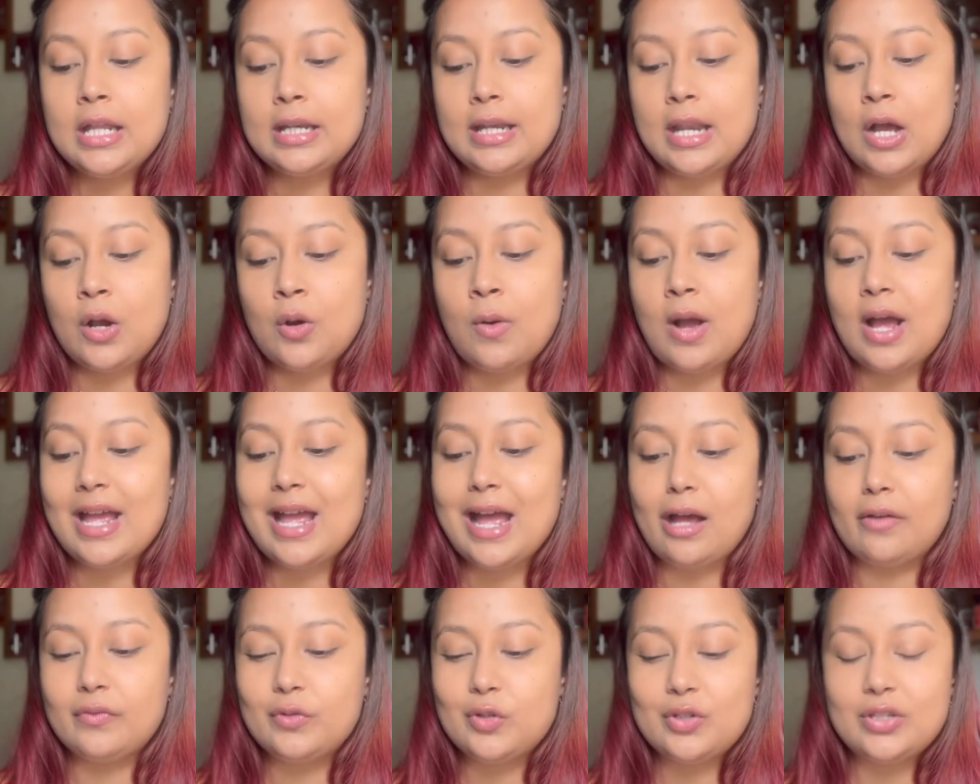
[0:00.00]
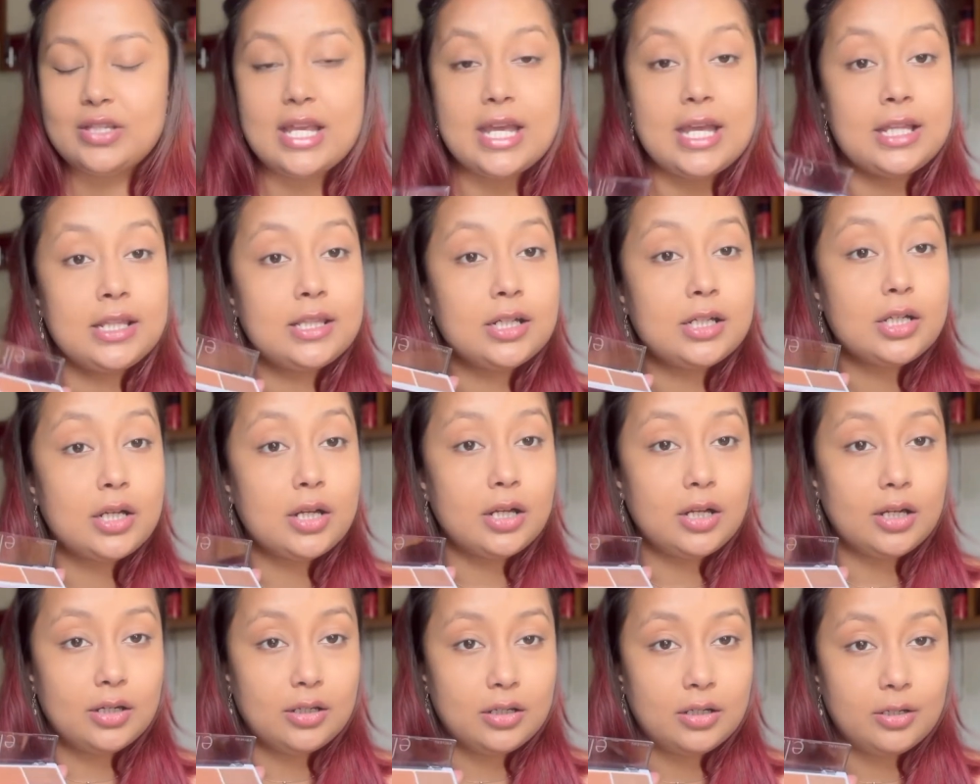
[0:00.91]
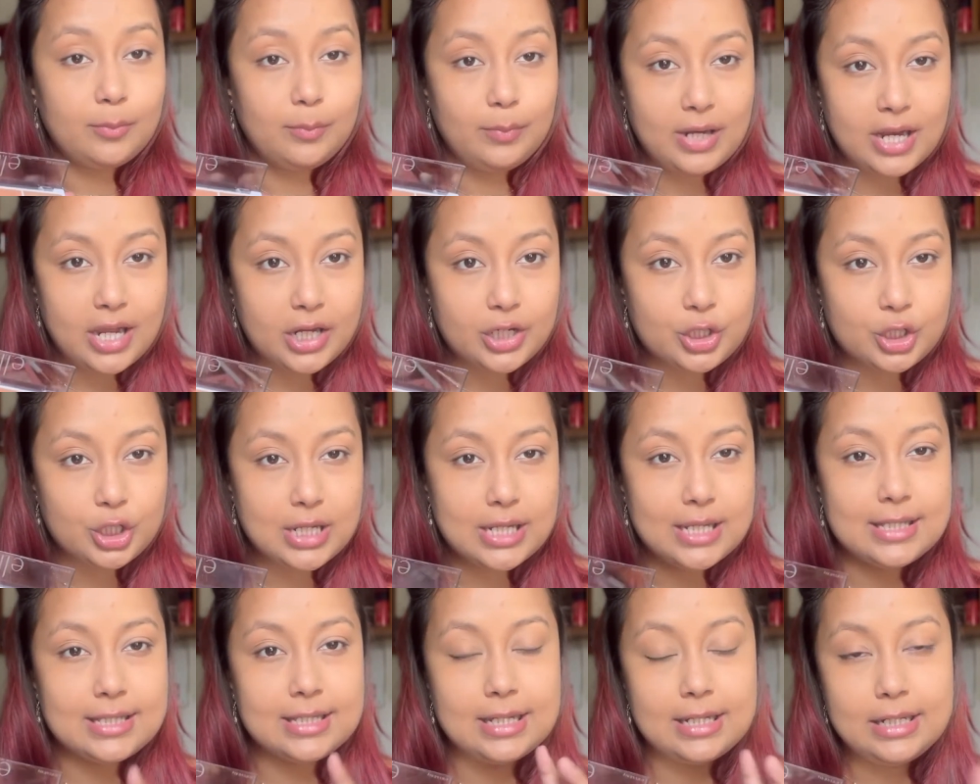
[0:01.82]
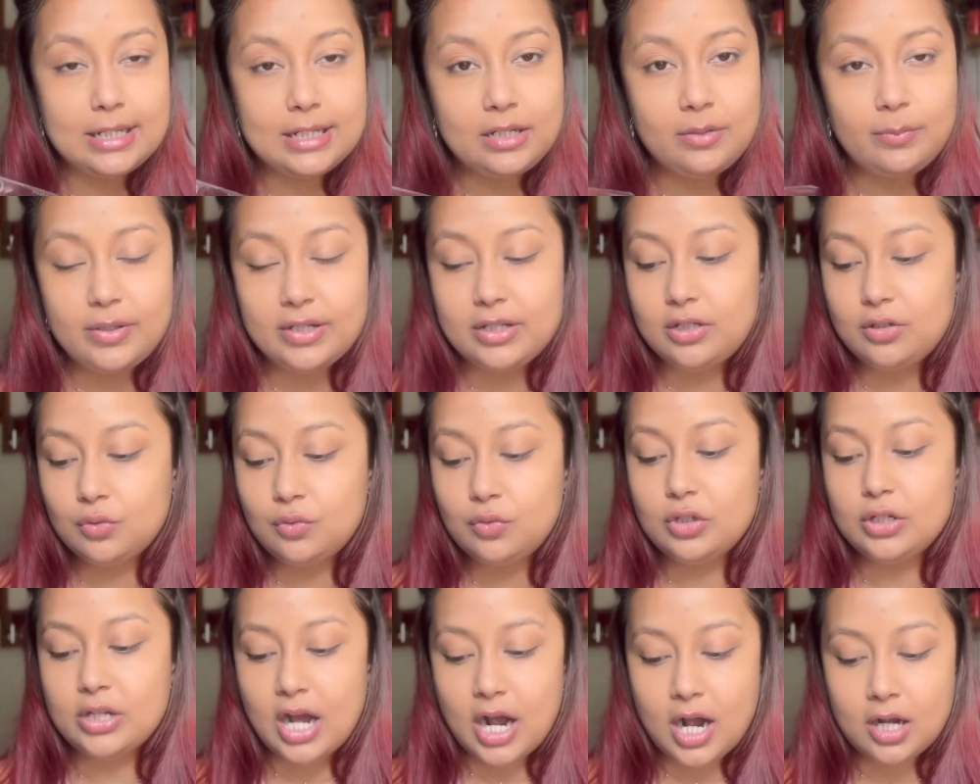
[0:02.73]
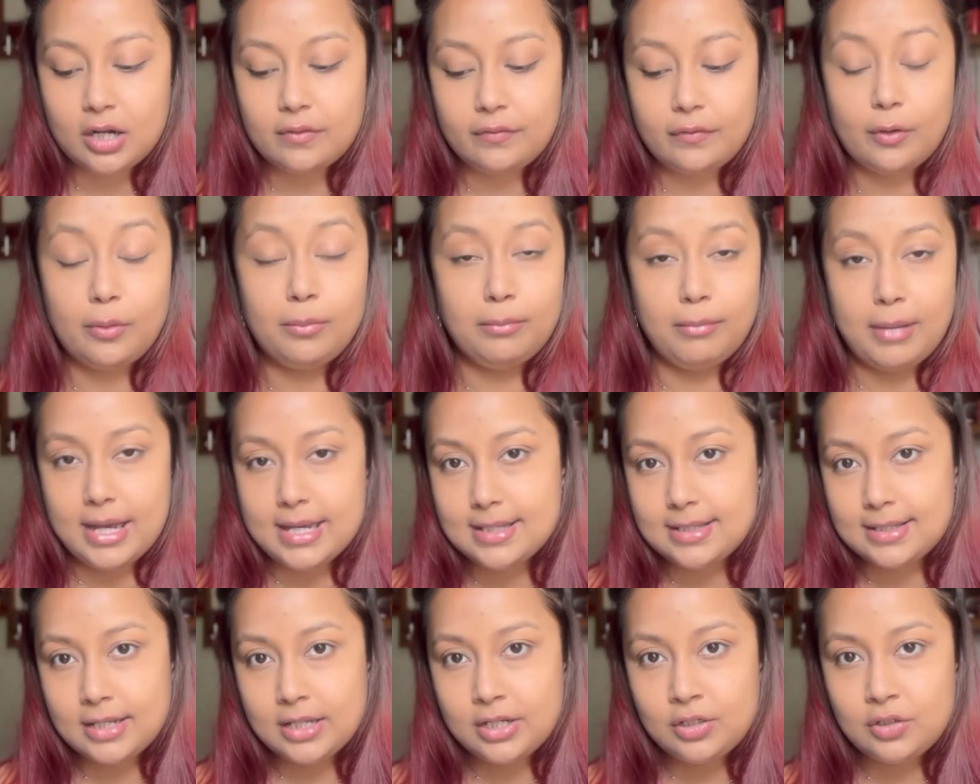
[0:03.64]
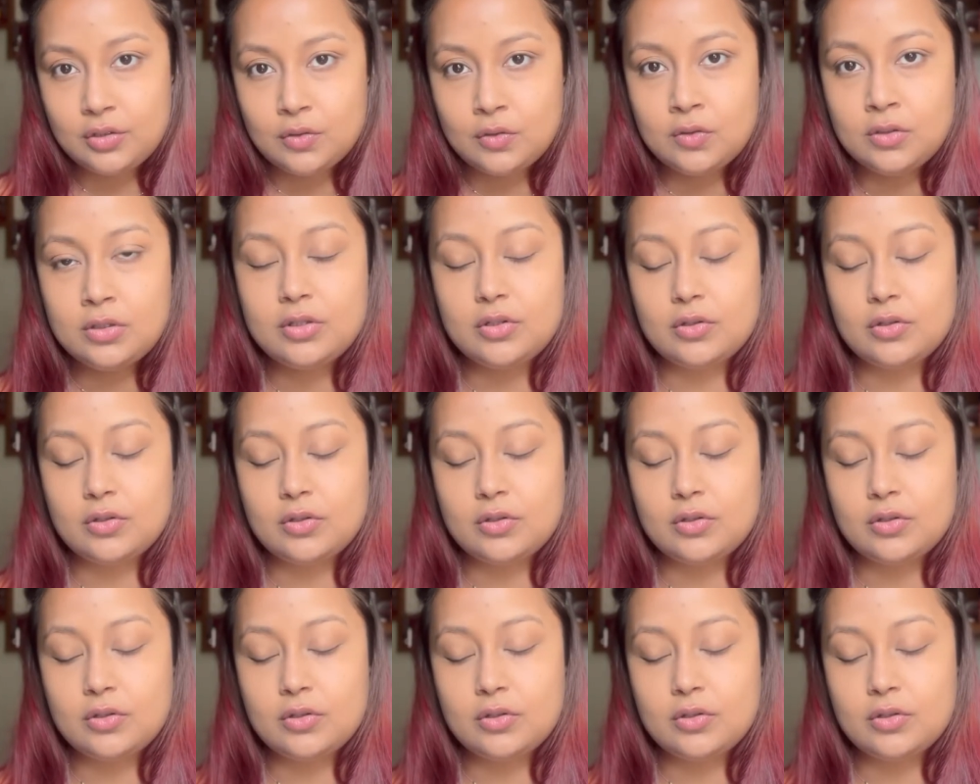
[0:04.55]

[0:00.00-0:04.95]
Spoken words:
Now, I have to say the blush is a little bit too dark for my skin tone.